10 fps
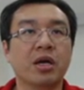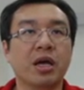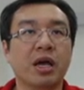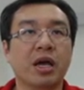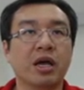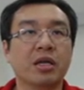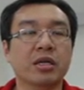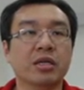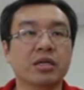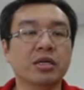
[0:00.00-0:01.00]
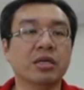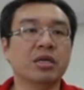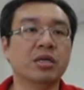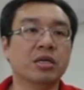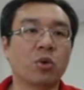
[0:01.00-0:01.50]
and here
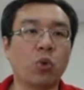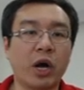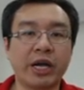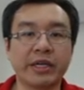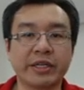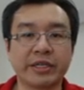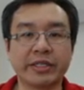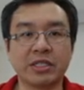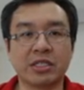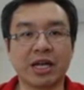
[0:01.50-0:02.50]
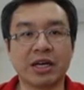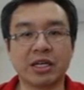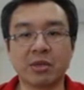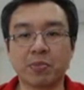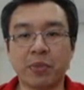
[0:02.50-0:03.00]
the white is
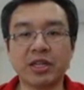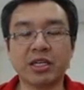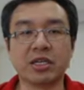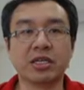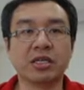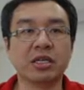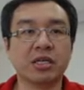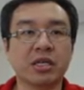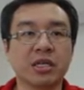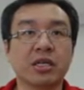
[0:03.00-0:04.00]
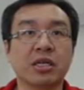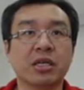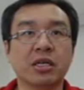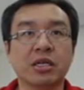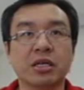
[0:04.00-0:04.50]
slightly better in
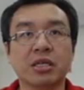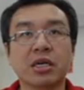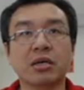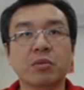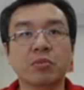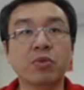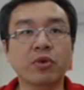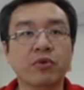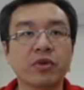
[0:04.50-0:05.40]
the third move,